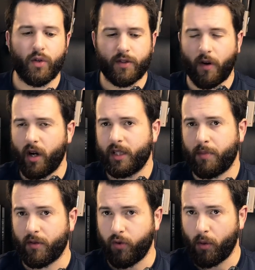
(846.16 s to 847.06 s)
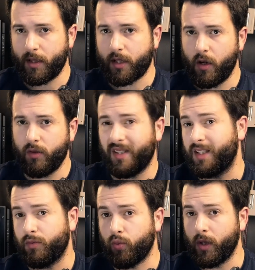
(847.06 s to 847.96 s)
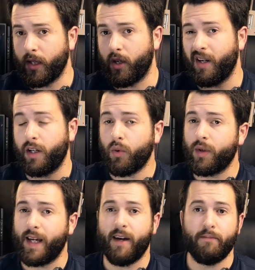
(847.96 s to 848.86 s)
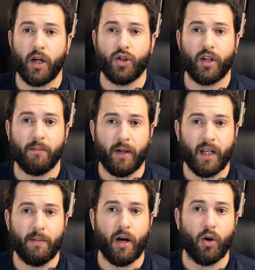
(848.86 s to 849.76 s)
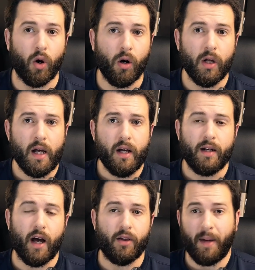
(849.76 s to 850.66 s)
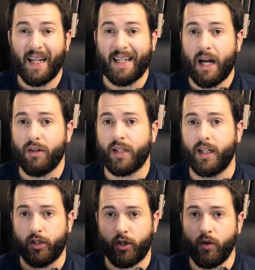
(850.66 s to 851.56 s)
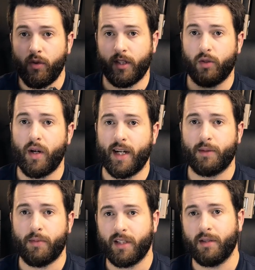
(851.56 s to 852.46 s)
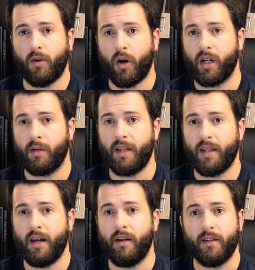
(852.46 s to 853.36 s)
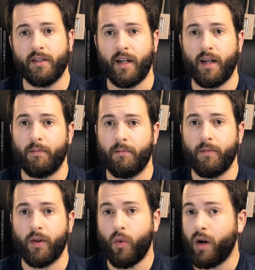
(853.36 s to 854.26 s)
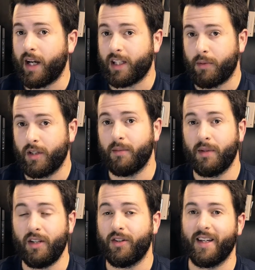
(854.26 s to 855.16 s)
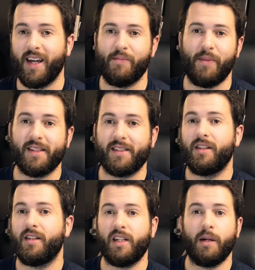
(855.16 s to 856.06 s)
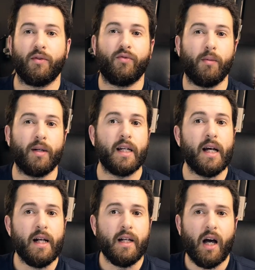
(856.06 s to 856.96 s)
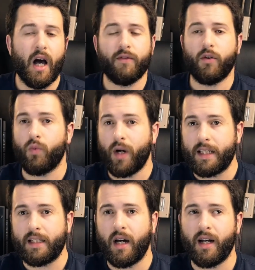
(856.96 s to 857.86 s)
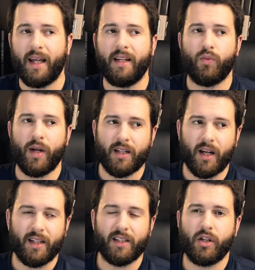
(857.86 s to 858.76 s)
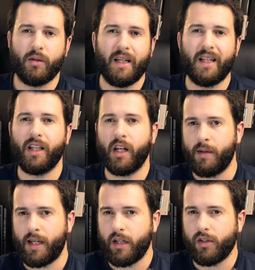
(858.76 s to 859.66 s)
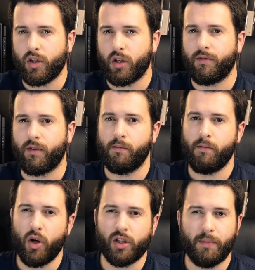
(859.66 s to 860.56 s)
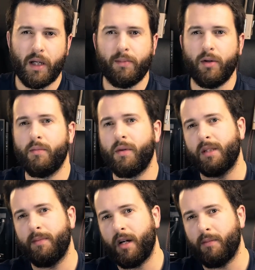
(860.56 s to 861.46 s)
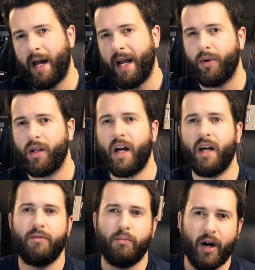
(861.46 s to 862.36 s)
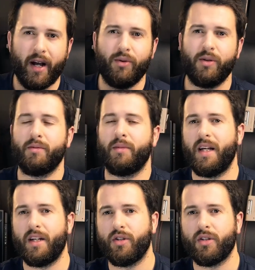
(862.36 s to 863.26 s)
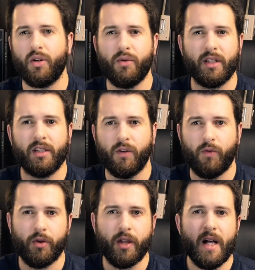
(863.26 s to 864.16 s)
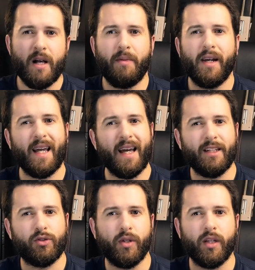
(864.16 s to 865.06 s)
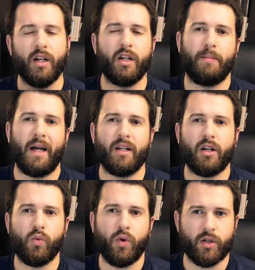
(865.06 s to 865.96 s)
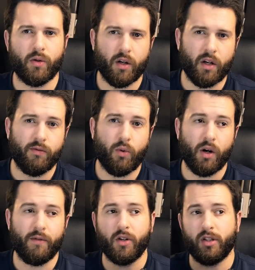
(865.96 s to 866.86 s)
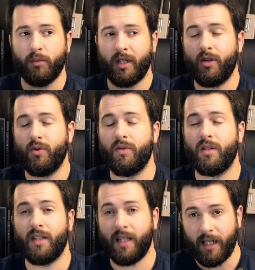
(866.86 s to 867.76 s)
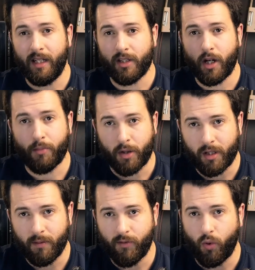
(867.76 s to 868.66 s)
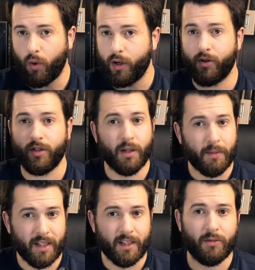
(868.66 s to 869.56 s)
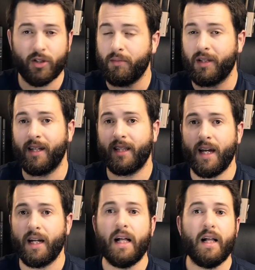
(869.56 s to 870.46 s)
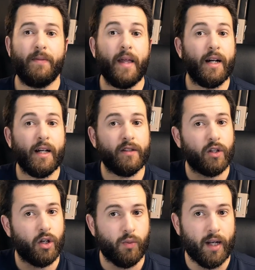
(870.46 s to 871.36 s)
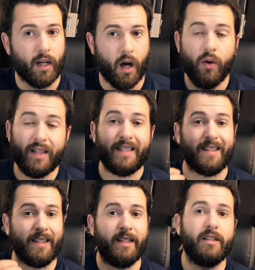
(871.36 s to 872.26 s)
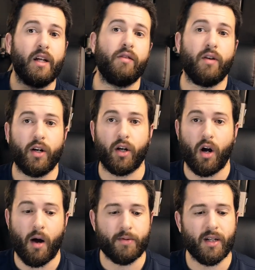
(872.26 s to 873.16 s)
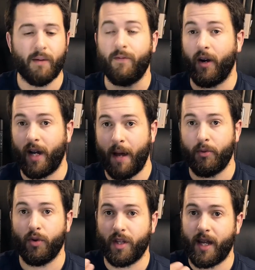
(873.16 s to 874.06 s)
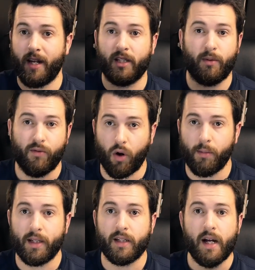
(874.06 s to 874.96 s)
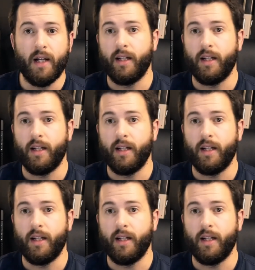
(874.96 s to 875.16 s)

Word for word: So as far as performance goes, it's really good. I don't really have much to complain about at all. Now the main downsides to this One X Prism are going to be that it is a 1X Prism and you can get basically the same performance out of a red dot and a red dot is going to be a little bit easier for most people, much better battery life, brighter illumination, so on and so forth. But again, it's really going to depend on what you're looking for. If you're somebody who needs a prism for your astigmatism or something like that, then it is a good way to go, and this is a very good option. I'm very happy with, again, its performance.